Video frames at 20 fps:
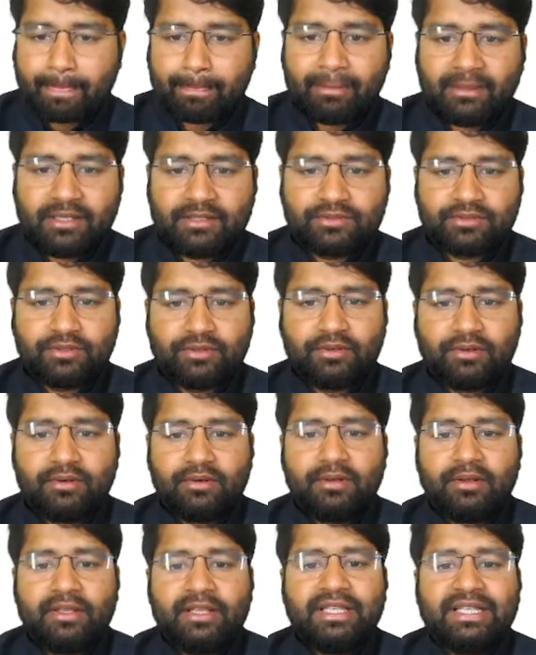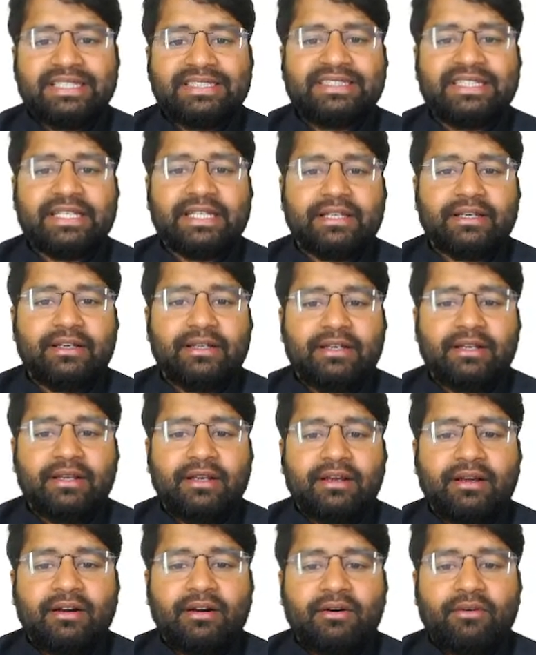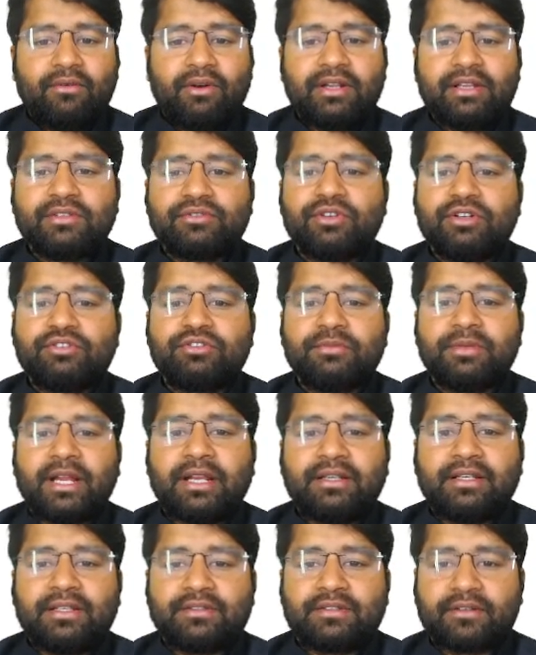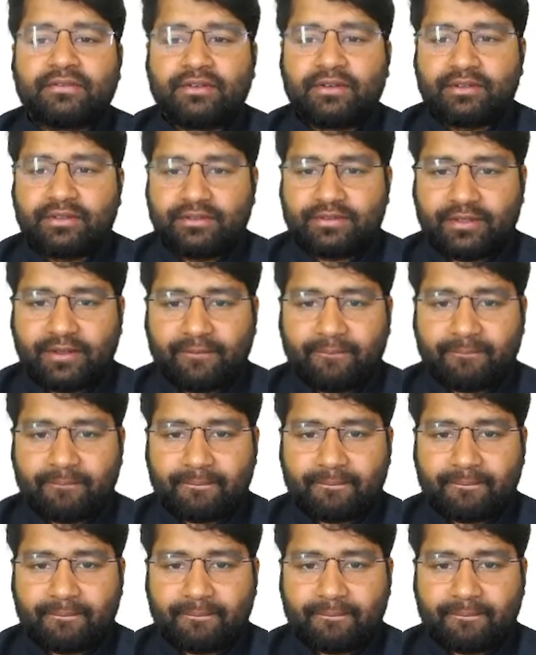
So see, what is going to be right answer for the same?